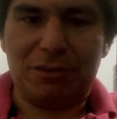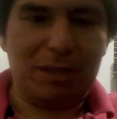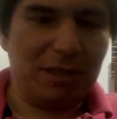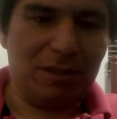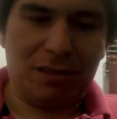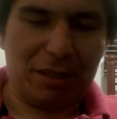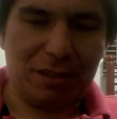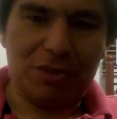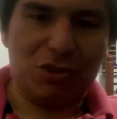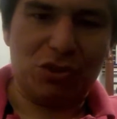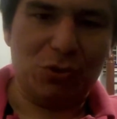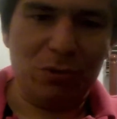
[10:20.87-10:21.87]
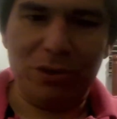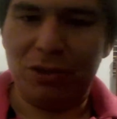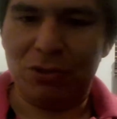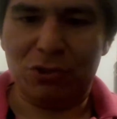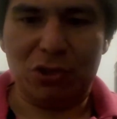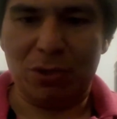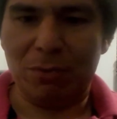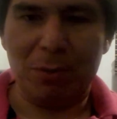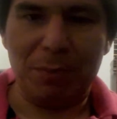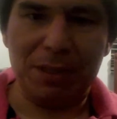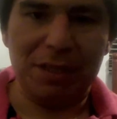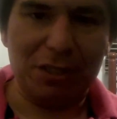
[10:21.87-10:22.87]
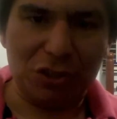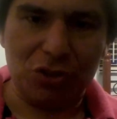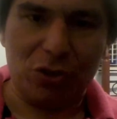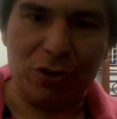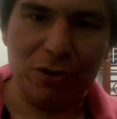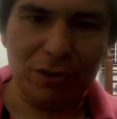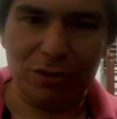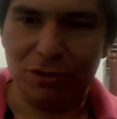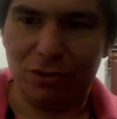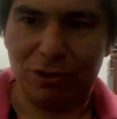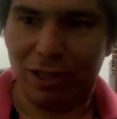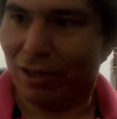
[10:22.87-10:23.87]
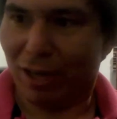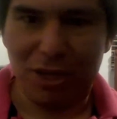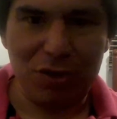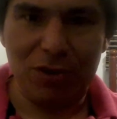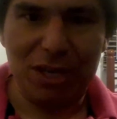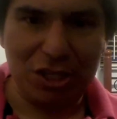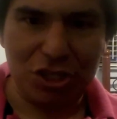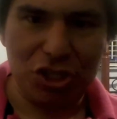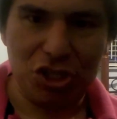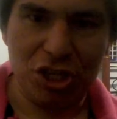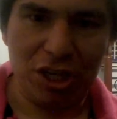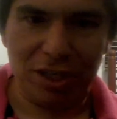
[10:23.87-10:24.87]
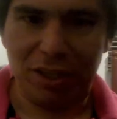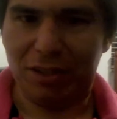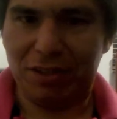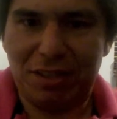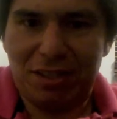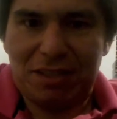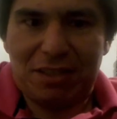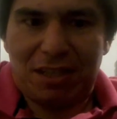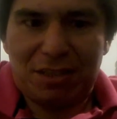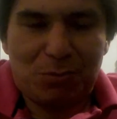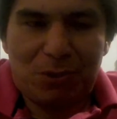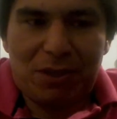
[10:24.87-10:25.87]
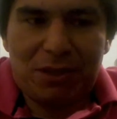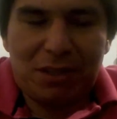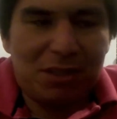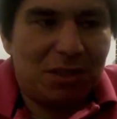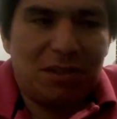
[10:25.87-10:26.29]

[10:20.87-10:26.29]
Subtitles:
They like the studios come up and they start, they let you eat shit, and then that's what it is.